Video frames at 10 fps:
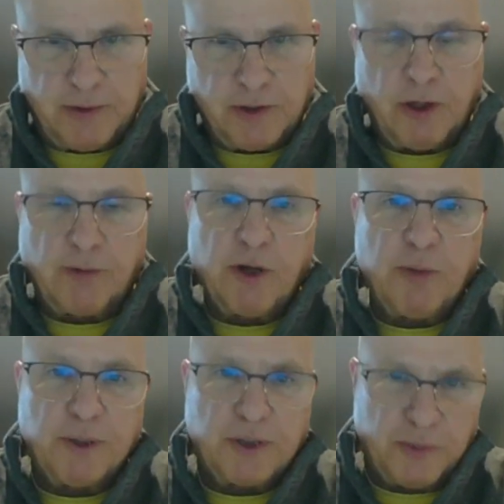So I wrote
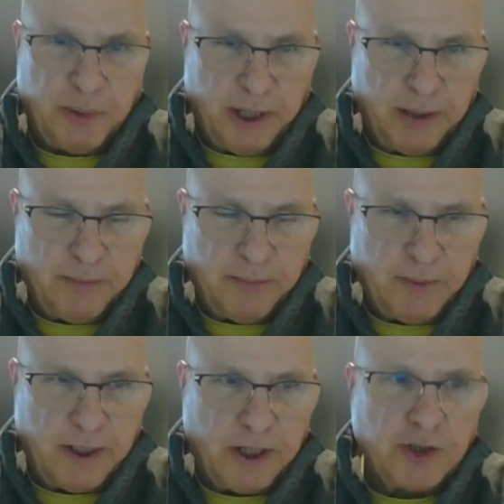a business plan
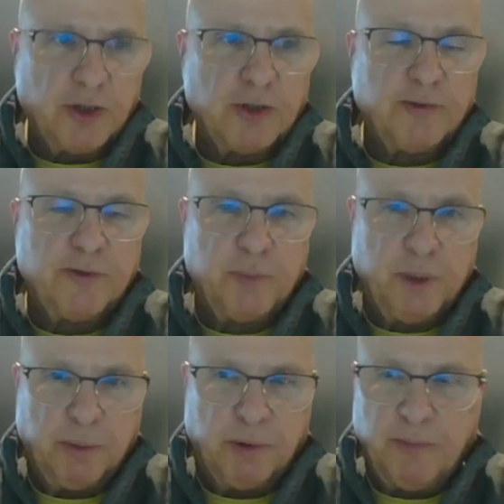and I showed it to a few
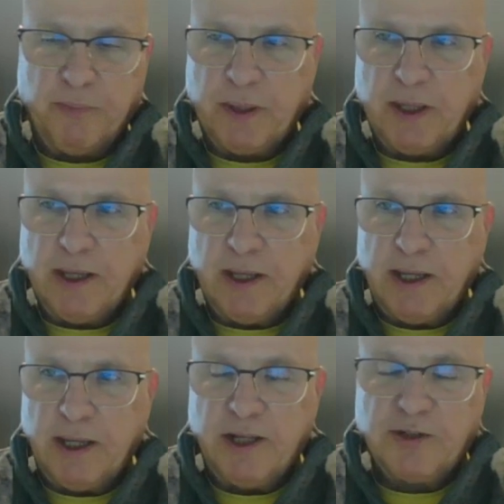people,
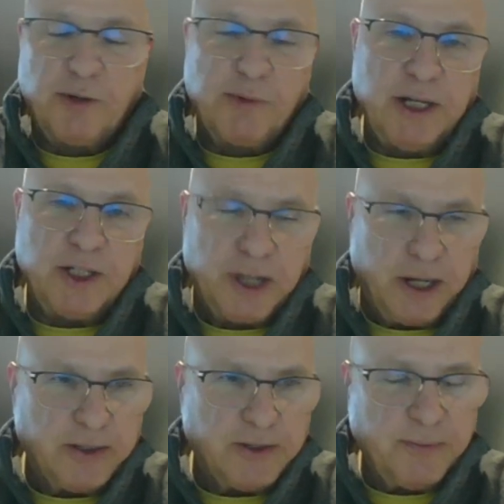and they start writing
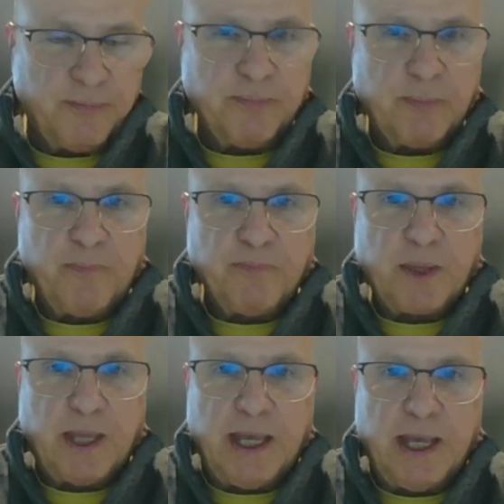checks.
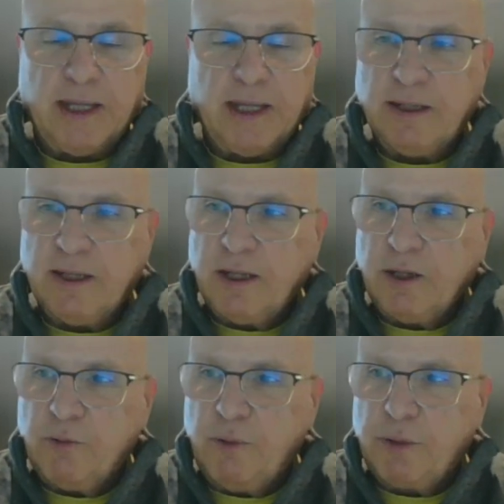And
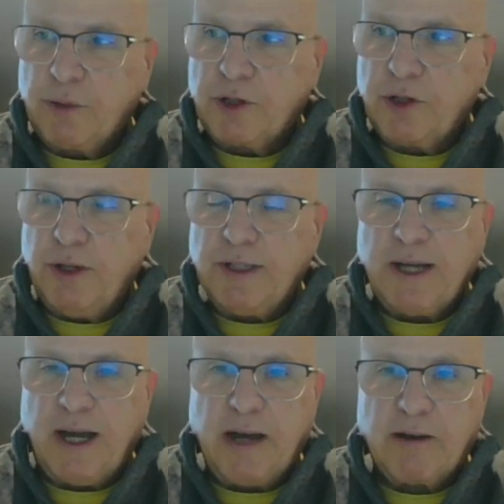we were going
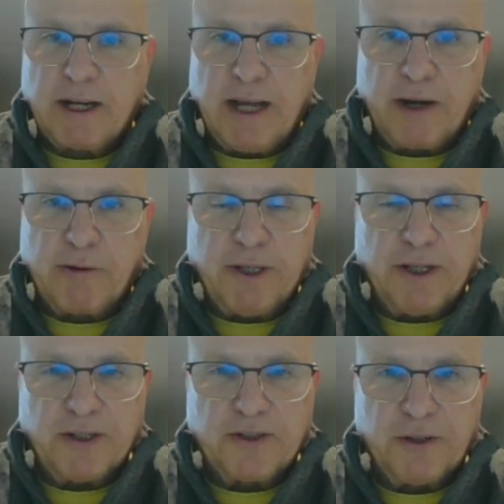to hire a guy to run
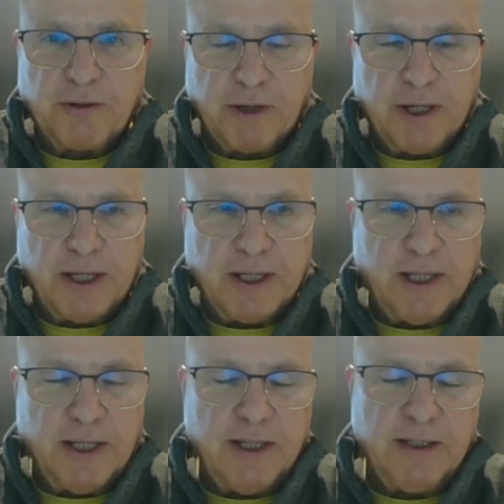the distillery, and
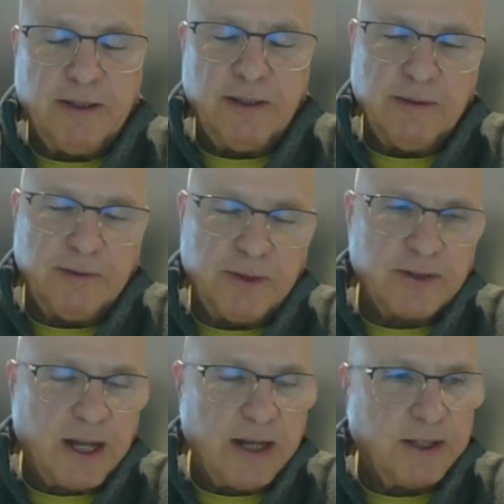he
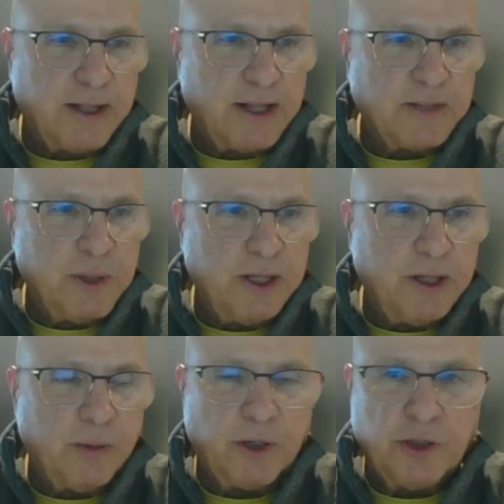decided at the last minute he
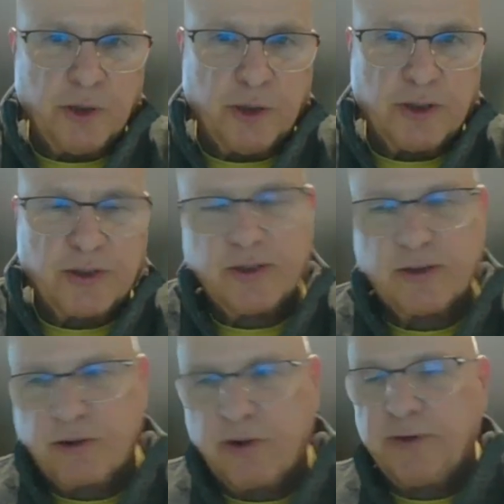didn't want to do it because
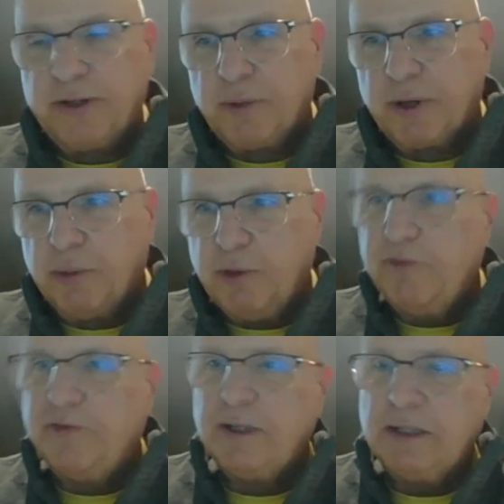his girlfriend didn't want to move.